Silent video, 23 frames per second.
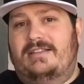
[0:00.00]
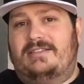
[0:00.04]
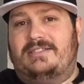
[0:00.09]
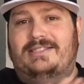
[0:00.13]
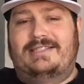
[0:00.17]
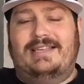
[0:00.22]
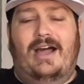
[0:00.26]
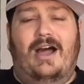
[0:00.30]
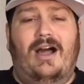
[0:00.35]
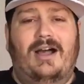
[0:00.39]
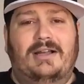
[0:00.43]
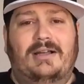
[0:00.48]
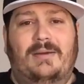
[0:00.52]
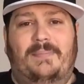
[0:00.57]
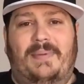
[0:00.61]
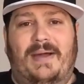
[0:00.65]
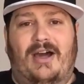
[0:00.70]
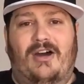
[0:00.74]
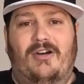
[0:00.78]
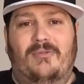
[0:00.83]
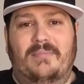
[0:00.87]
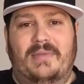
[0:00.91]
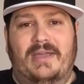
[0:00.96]
talk
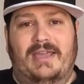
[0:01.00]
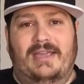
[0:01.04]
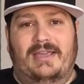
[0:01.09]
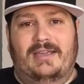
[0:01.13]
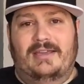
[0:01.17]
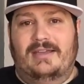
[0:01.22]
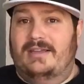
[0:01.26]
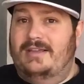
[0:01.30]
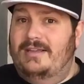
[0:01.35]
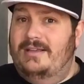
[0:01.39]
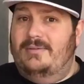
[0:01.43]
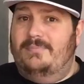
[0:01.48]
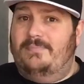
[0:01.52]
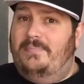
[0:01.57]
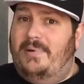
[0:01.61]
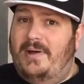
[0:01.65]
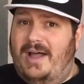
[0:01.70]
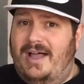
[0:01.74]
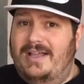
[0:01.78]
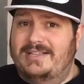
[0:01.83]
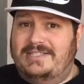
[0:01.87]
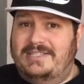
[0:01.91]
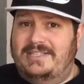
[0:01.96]
about me
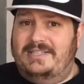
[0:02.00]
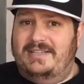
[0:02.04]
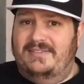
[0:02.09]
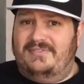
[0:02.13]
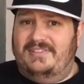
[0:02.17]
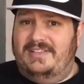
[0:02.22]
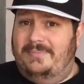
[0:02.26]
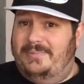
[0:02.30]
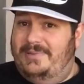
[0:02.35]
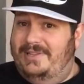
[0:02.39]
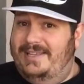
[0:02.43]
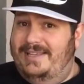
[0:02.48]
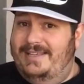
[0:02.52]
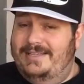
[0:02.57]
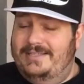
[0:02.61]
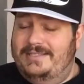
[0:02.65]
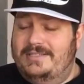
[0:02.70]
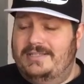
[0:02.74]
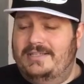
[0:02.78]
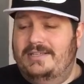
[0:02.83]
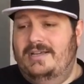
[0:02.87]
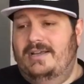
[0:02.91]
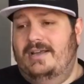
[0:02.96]
positively,
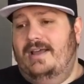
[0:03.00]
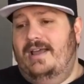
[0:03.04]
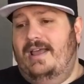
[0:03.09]
please.